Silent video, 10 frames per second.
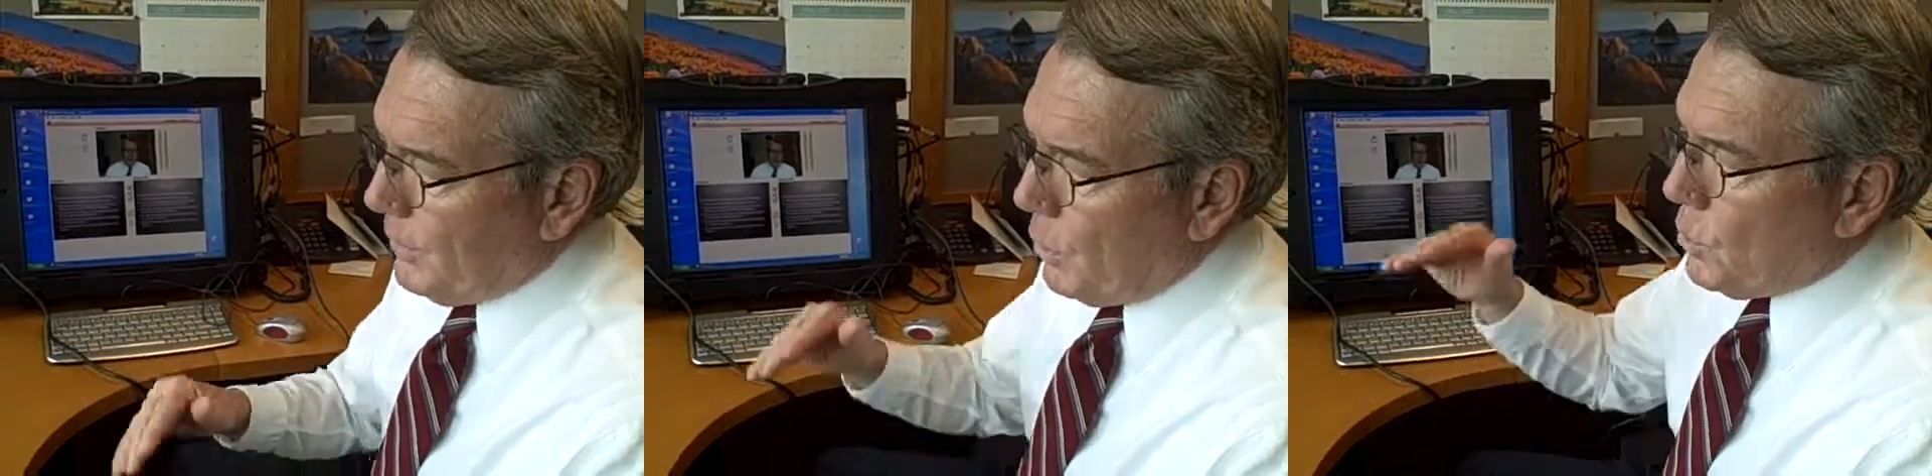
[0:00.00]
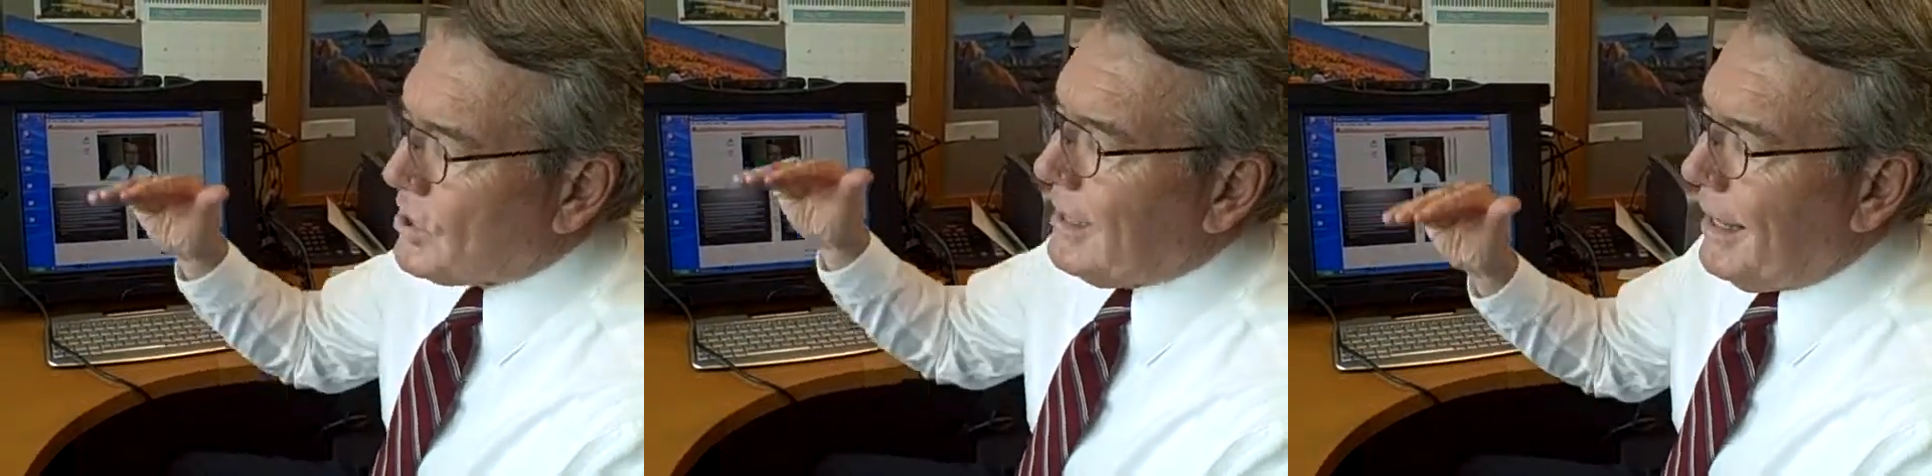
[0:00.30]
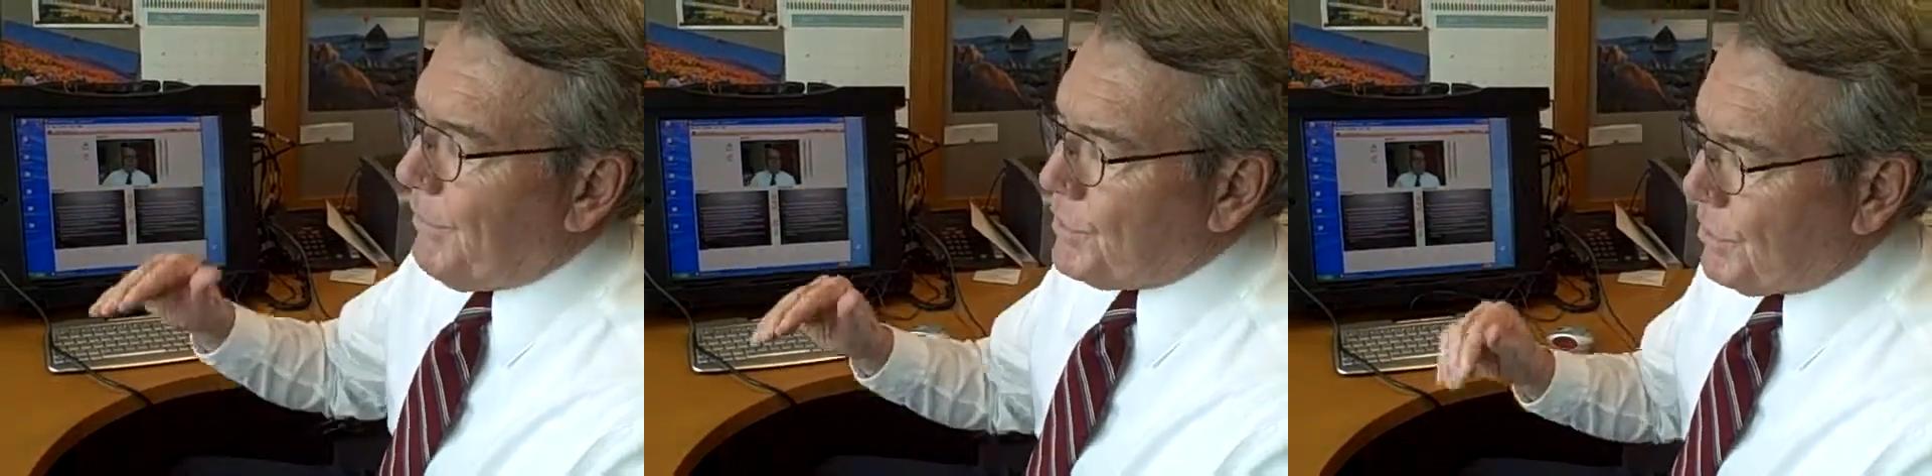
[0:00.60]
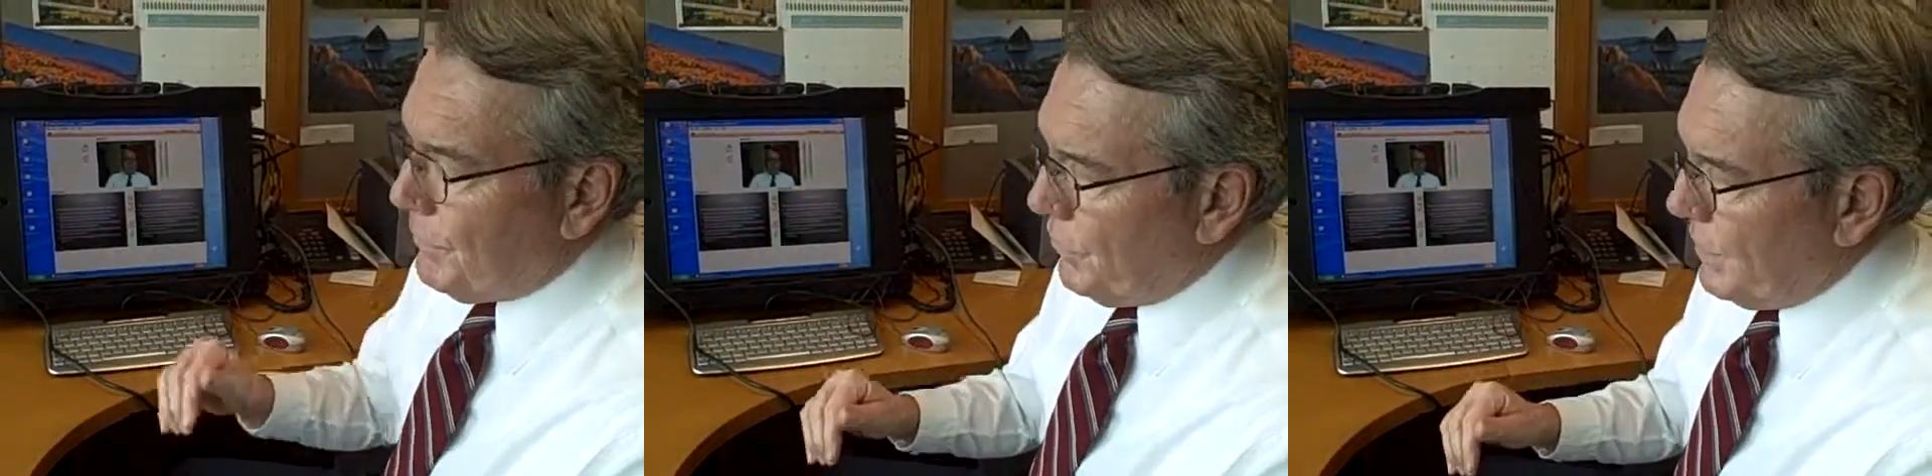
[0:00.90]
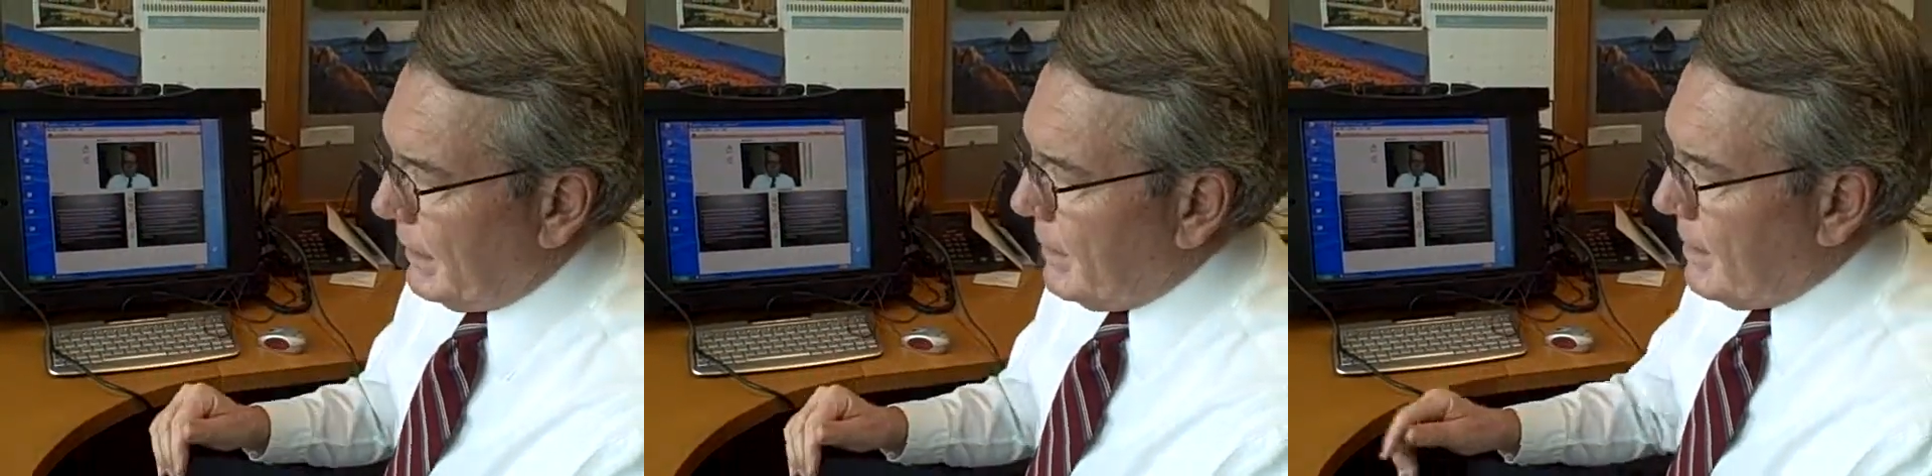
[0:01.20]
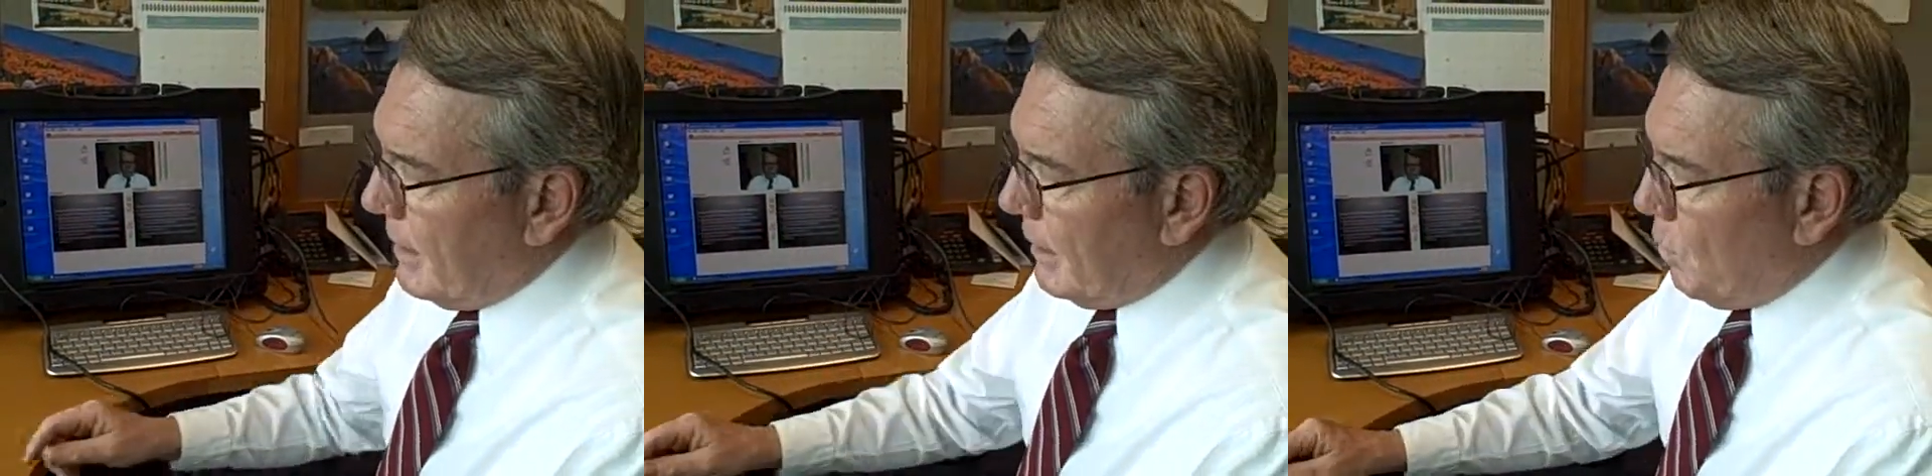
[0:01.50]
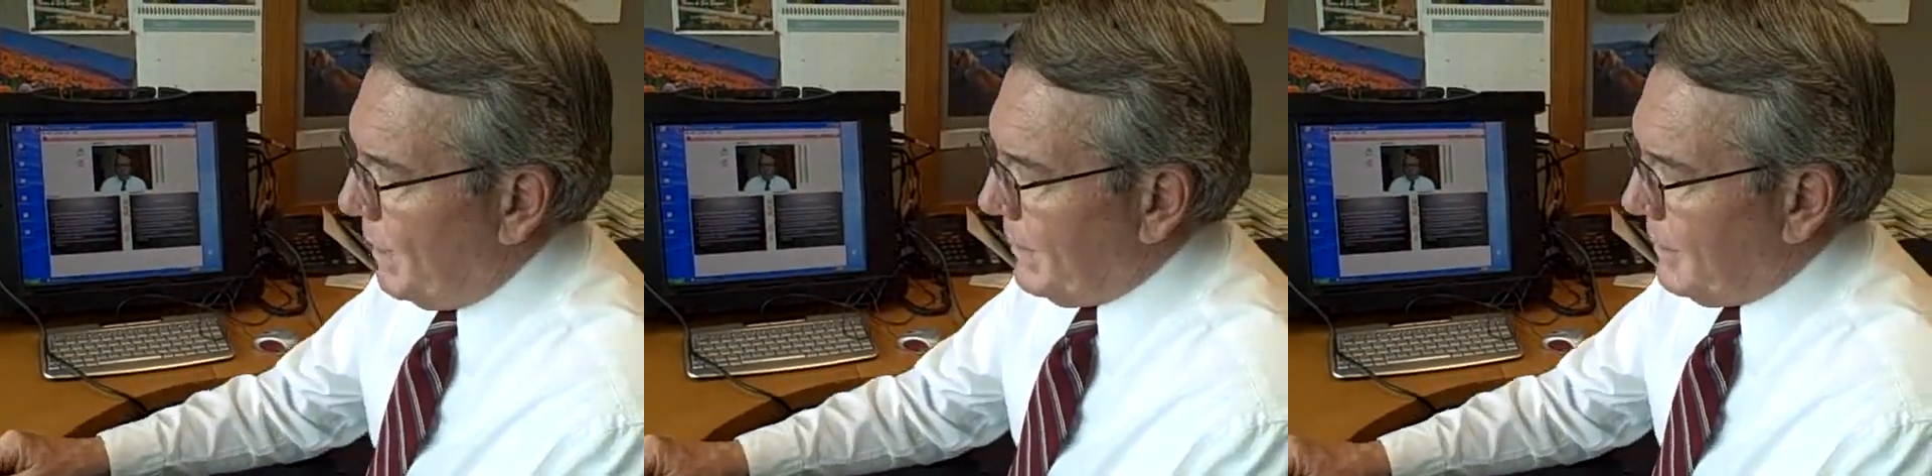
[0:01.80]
those levels of learning are quite